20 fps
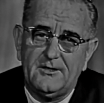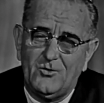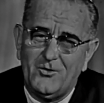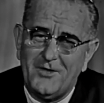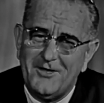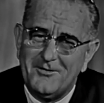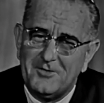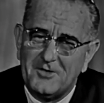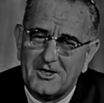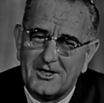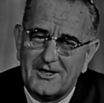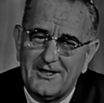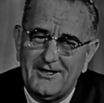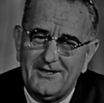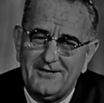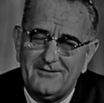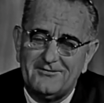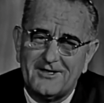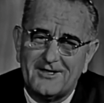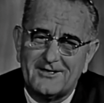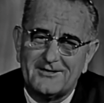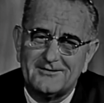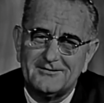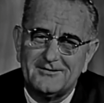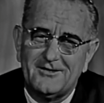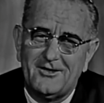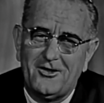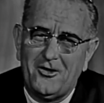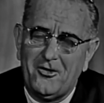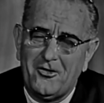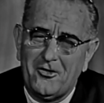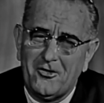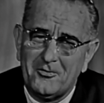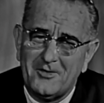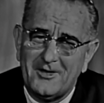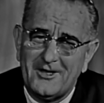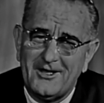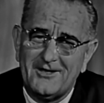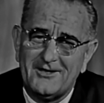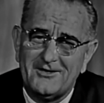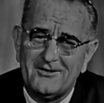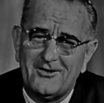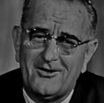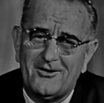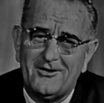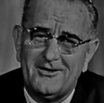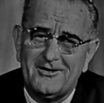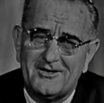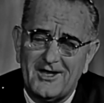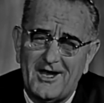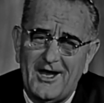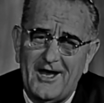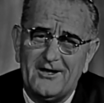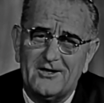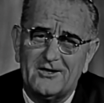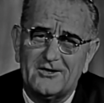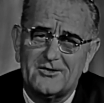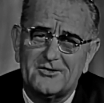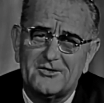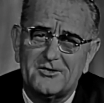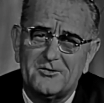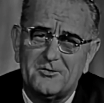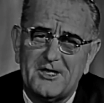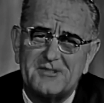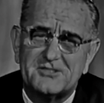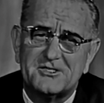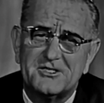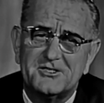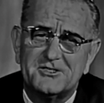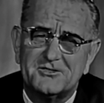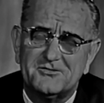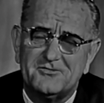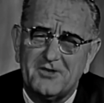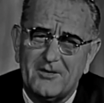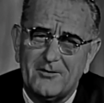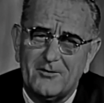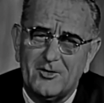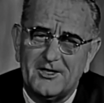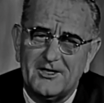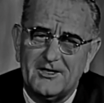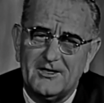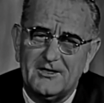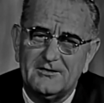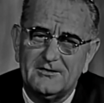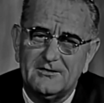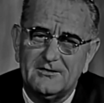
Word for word: We believe that all men are entitled to the blessings of liberty.